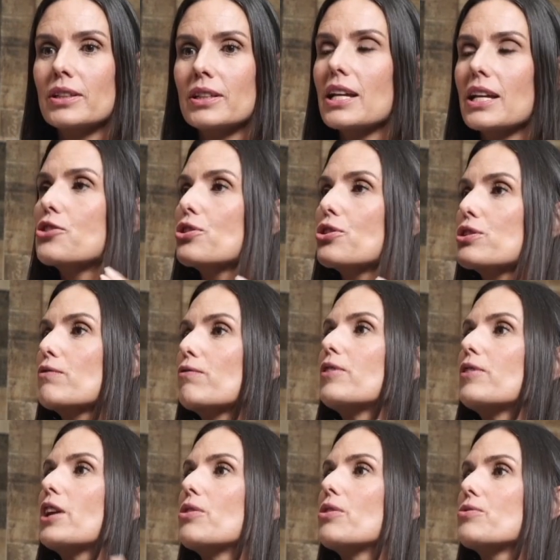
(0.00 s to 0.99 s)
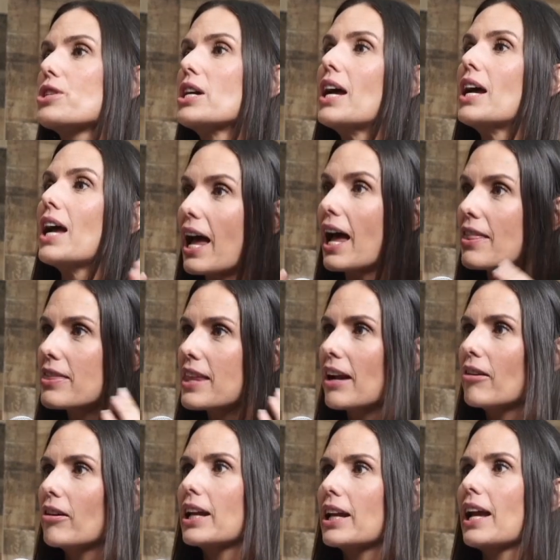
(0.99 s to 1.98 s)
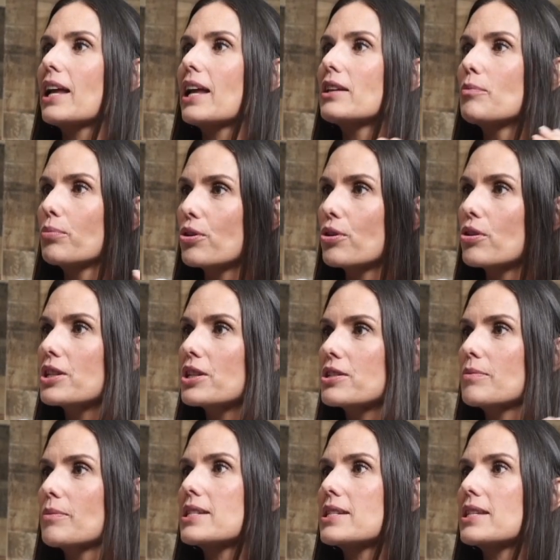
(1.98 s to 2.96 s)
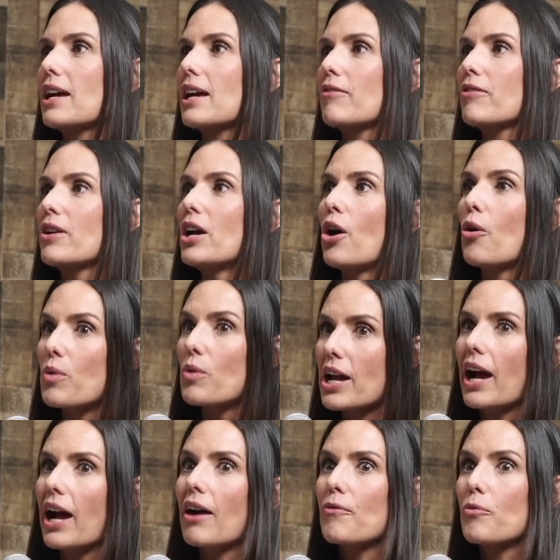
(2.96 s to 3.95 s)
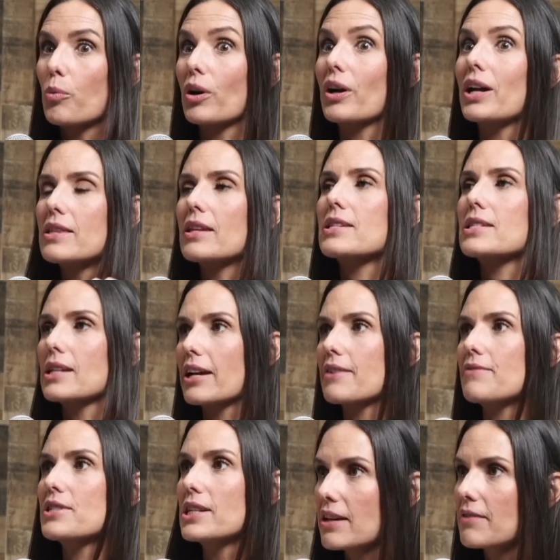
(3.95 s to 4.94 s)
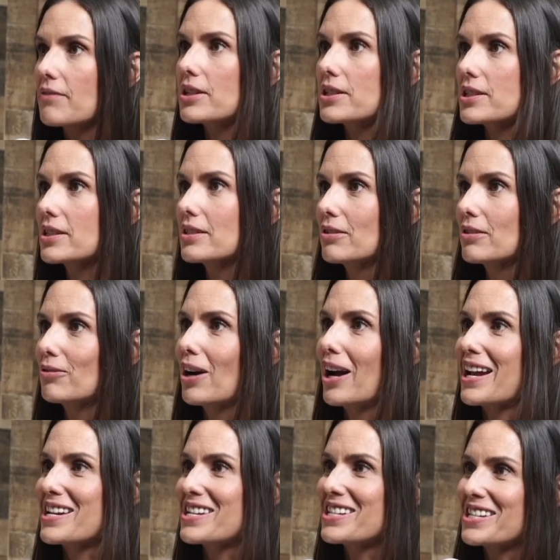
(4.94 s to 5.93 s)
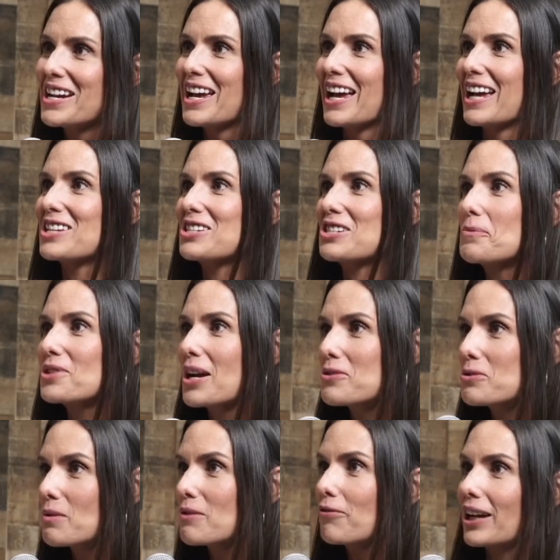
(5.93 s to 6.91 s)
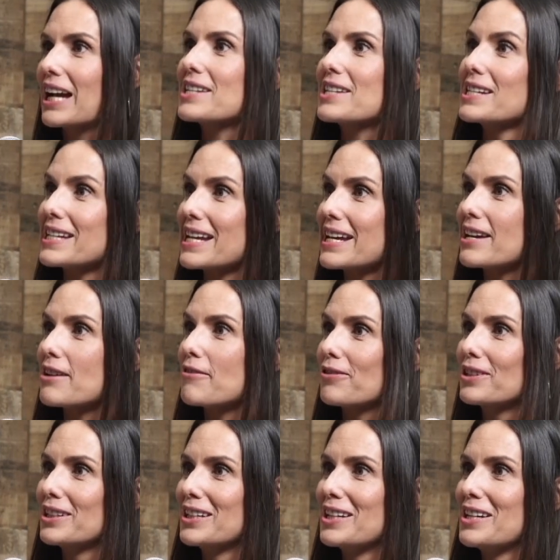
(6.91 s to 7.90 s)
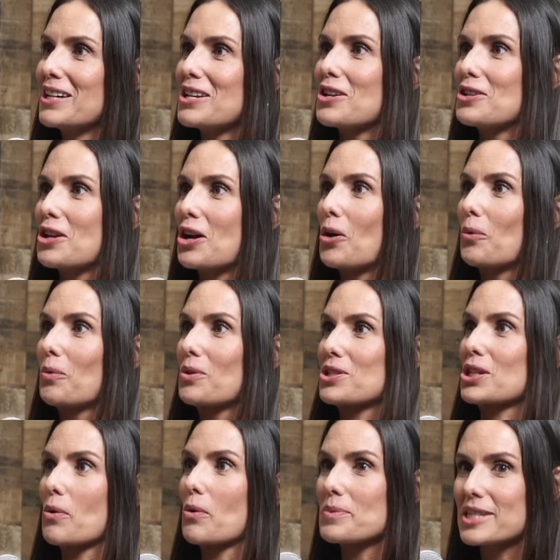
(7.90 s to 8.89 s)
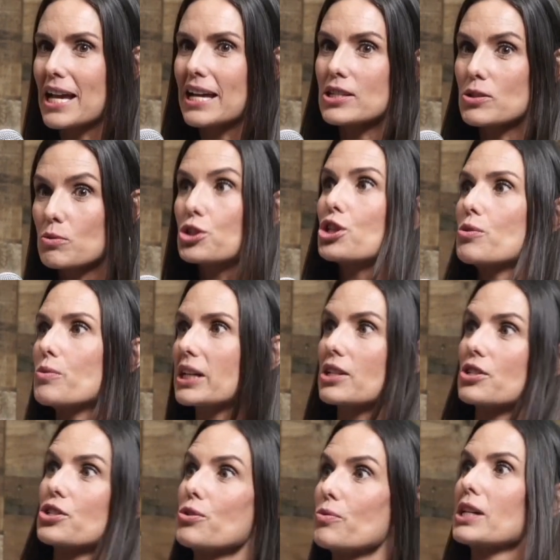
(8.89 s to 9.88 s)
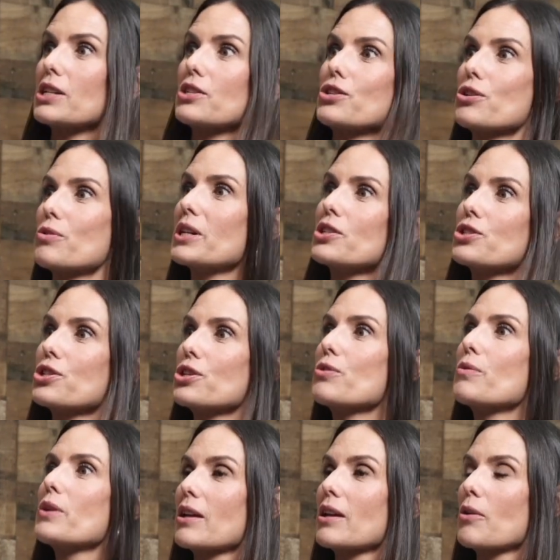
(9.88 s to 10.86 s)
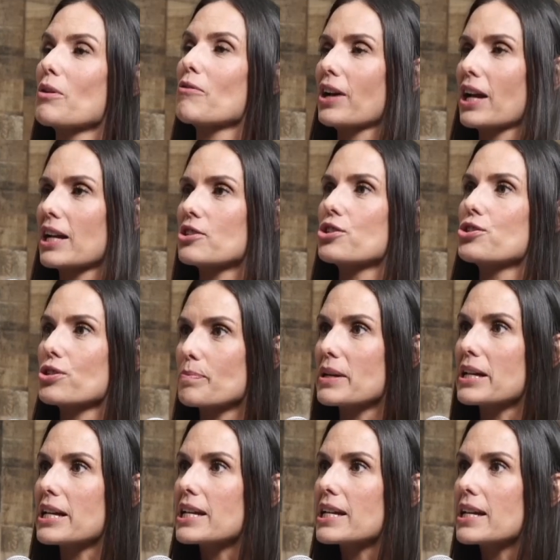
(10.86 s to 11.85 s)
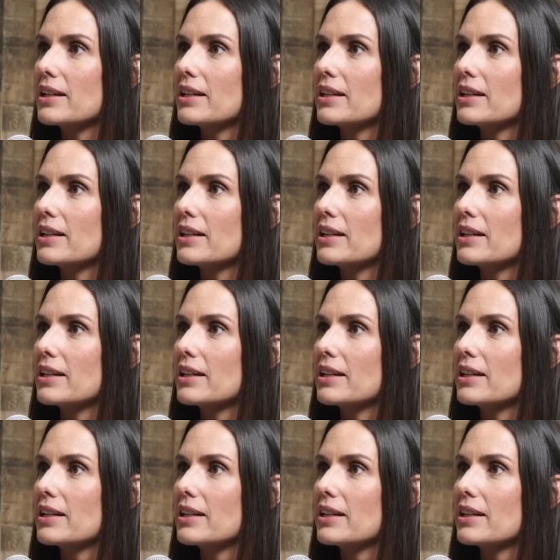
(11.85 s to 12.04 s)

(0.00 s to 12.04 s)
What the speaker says: It just flowed. And there again, proving to myself, we're in this life to live it, right? And sometimes we forget to live. We're so obsessed with doing that we forget to just be.